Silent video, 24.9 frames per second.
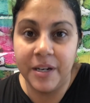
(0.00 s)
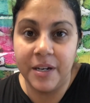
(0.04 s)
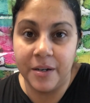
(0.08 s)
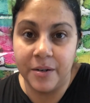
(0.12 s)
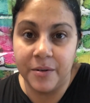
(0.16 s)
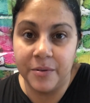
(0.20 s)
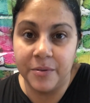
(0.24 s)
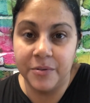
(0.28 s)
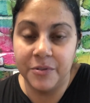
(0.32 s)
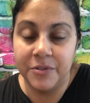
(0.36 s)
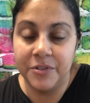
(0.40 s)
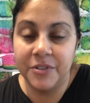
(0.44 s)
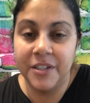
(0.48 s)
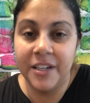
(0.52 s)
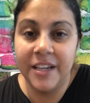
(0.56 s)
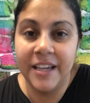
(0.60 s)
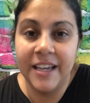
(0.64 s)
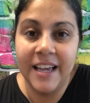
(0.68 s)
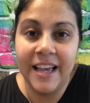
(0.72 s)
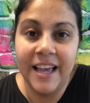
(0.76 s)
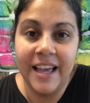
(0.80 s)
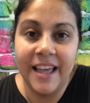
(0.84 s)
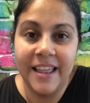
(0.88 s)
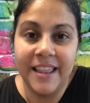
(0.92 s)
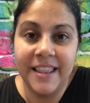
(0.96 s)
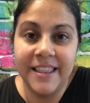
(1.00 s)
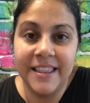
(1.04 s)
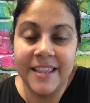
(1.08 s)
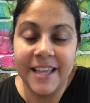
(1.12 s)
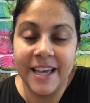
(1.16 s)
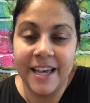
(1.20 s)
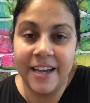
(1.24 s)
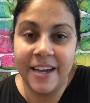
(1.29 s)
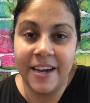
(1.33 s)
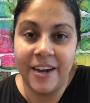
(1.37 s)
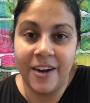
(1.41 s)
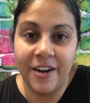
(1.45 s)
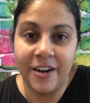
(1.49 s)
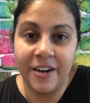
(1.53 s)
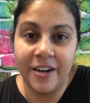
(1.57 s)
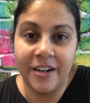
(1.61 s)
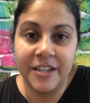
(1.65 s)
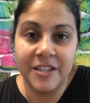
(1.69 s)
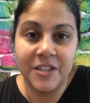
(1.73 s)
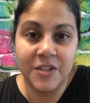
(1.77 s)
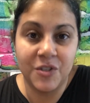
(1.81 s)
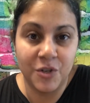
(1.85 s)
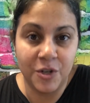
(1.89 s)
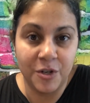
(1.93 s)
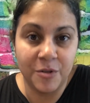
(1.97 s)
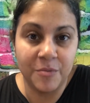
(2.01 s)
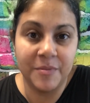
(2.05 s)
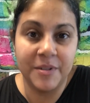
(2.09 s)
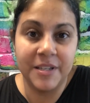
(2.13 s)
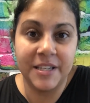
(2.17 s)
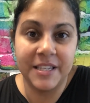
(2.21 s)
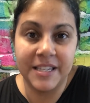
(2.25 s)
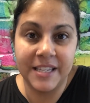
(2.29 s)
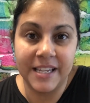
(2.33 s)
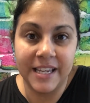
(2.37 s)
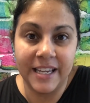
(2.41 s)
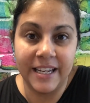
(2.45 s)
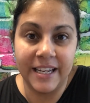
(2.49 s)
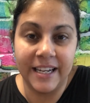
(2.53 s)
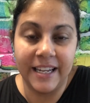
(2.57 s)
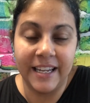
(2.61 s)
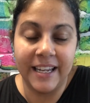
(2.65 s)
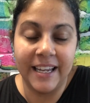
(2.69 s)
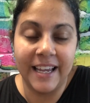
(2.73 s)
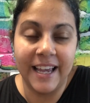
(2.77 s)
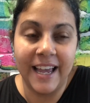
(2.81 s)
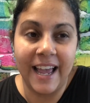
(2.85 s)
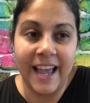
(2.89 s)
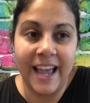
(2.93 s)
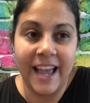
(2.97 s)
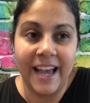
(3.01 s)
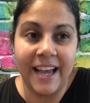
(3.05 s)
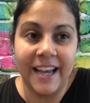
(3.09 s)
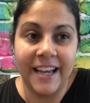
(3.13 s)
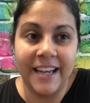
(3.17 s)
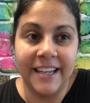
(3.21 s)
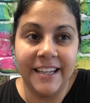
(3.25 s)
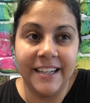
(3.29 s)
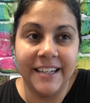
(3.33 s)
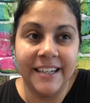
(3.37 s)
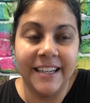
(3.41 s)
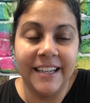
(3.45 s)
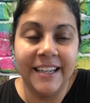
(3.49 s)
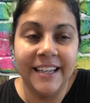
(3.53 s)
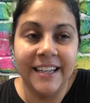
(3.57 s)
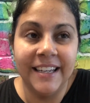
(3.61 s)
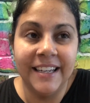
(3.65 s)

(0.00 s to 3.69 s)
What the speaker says: does that are extremely skinny, and